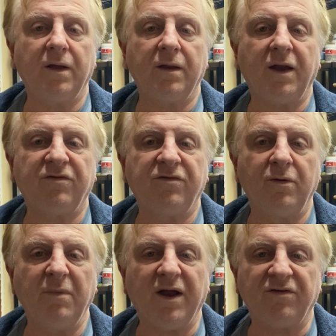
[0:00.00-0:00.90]
That's too
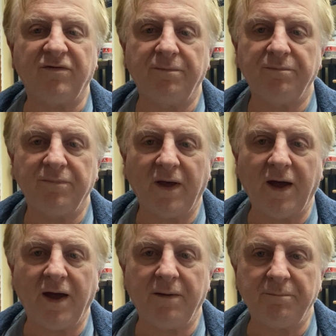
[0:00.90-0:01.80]
much.
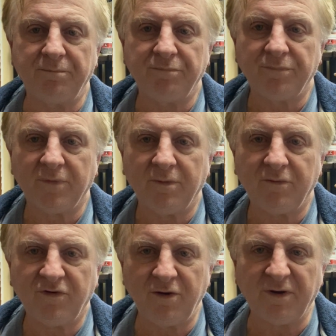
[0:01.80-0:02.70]

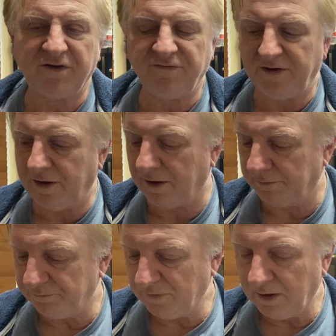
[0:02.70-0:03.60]
Too much video.
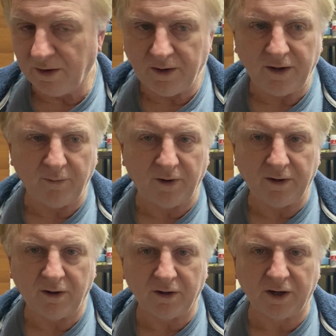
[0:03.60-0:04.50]
Anyway,
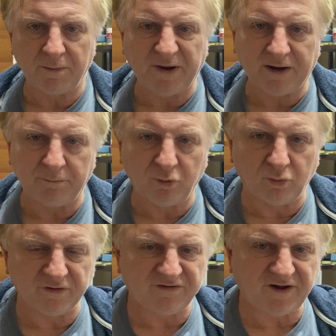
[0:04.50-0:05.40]
I've got to go back and put
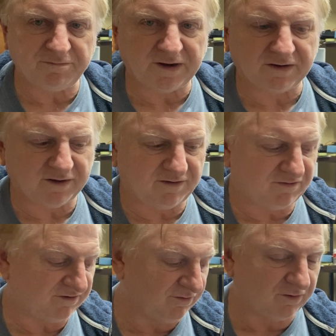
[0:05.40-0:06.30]
all this stuff back together.
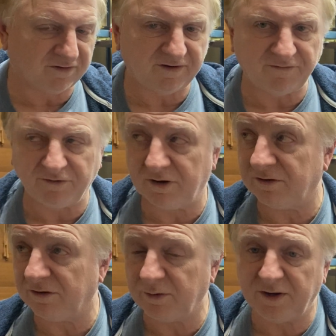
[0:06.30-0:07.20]
I've still got stuff I've got to
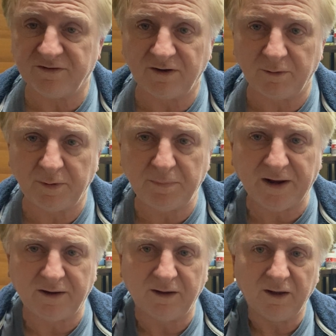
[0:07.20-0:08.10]
do here, so I'll be
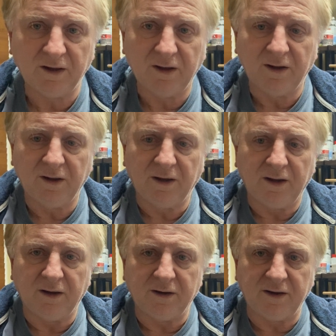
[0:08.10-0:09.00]
back
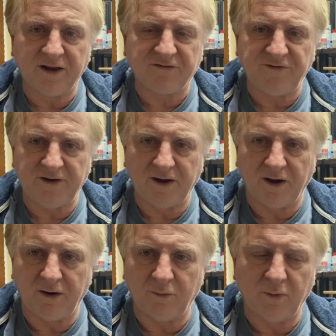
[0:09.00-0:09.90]
next
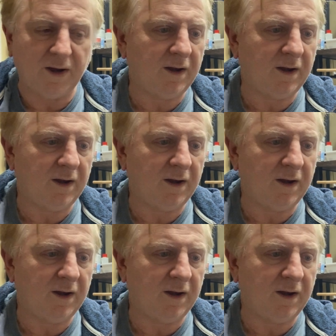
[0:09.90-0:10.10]
video.